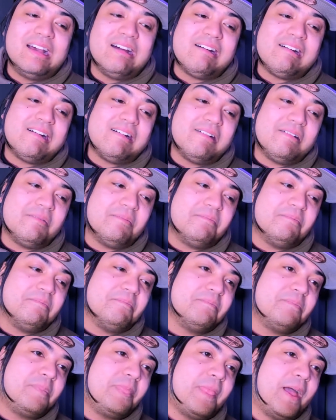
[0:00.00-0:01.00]

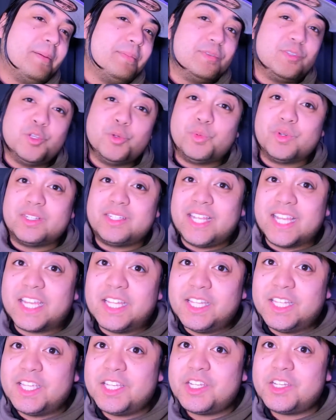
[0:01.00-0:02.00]
I'm super
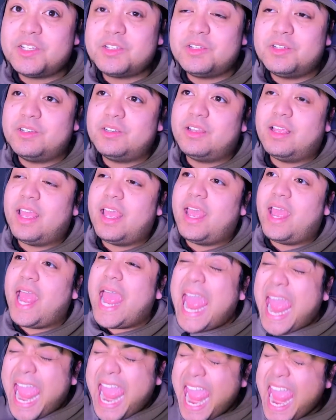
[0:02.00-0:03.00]
ticklish
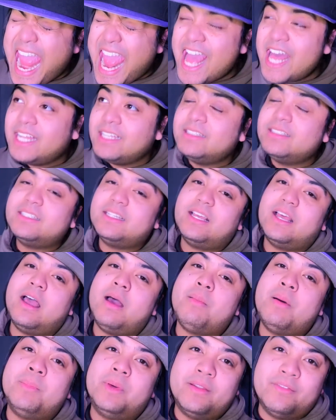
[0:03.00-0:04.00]
and
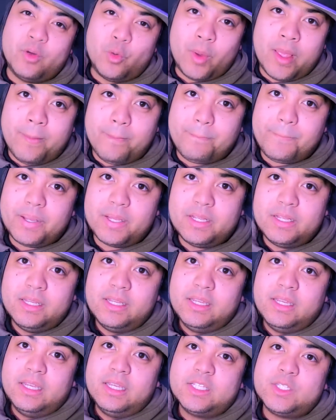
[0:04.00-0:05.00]
I'm a bit of a wimp.
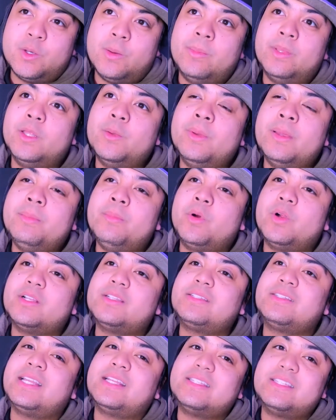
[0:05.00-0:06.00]
So I'm a little bit more
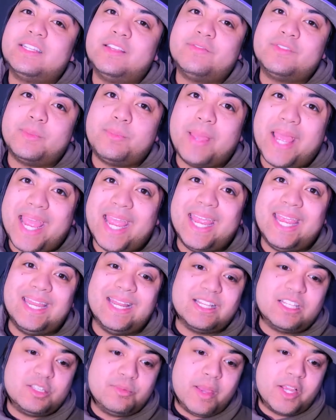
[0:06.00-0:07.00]
sensitive to
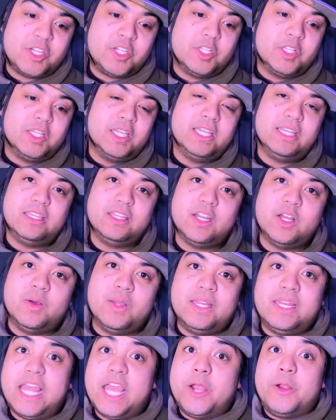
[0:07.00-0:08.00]
pain, especially,
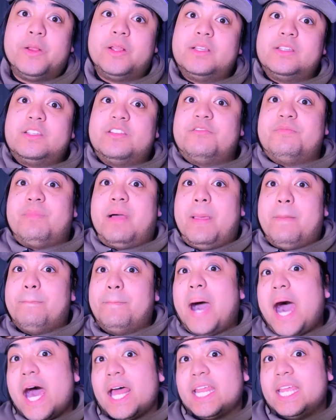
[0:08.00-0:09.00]
in areas of my
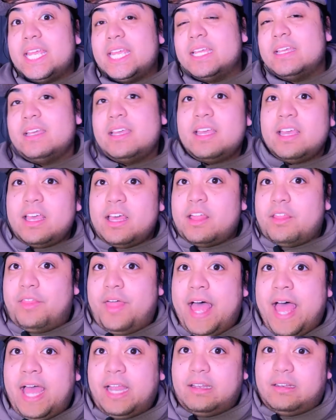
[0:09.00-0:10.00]
body
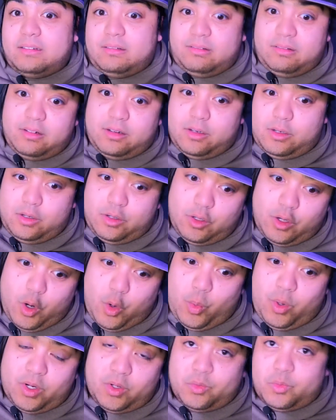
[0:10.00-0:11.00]
that
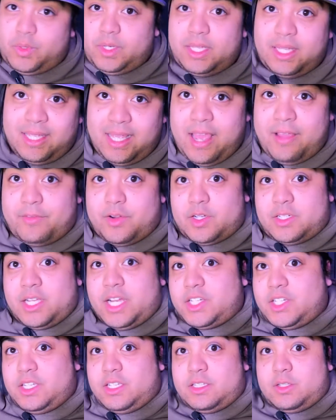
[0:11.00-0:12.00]
no one really ever
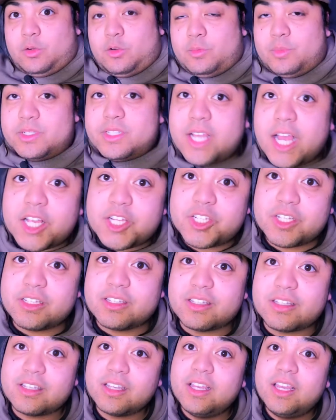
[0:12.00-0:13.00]
touches or
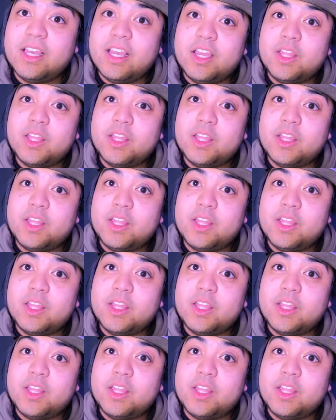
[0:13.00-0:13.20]
massages.